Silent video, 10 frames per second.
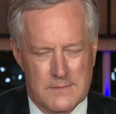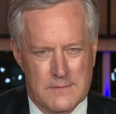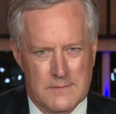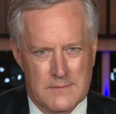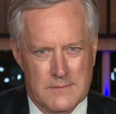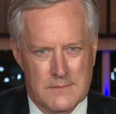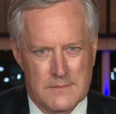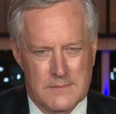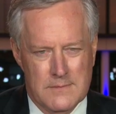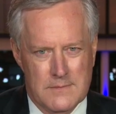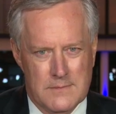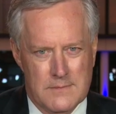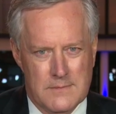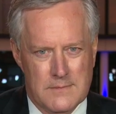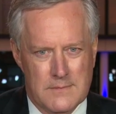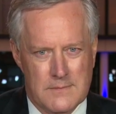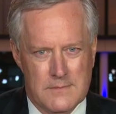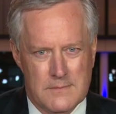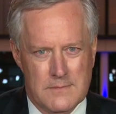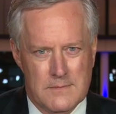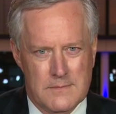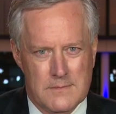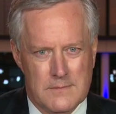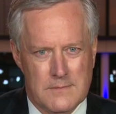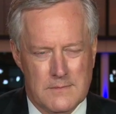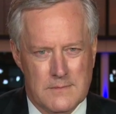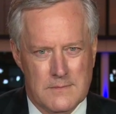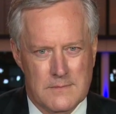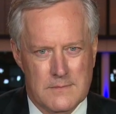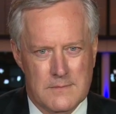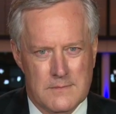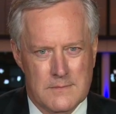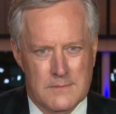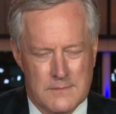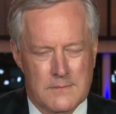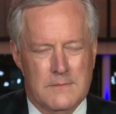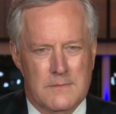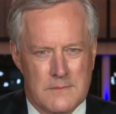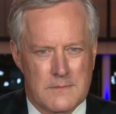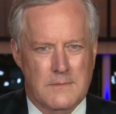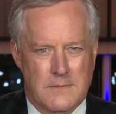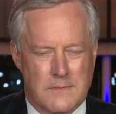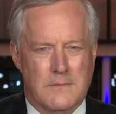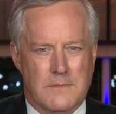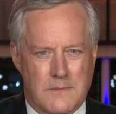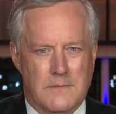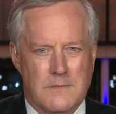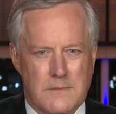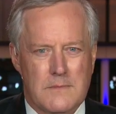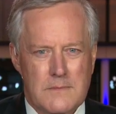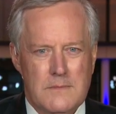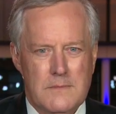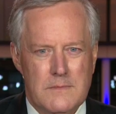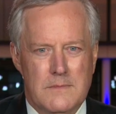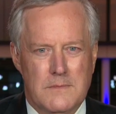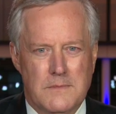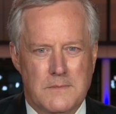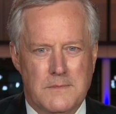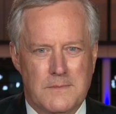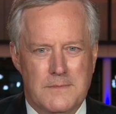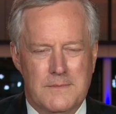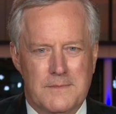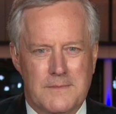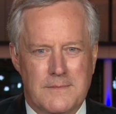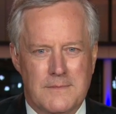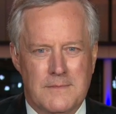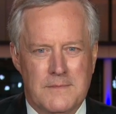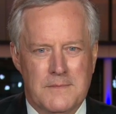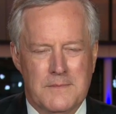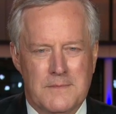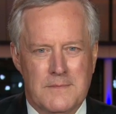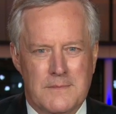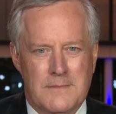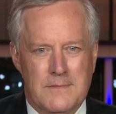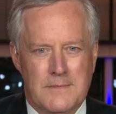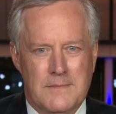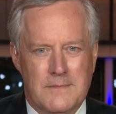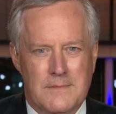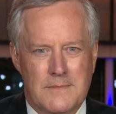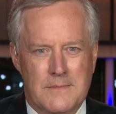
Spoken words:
(silent)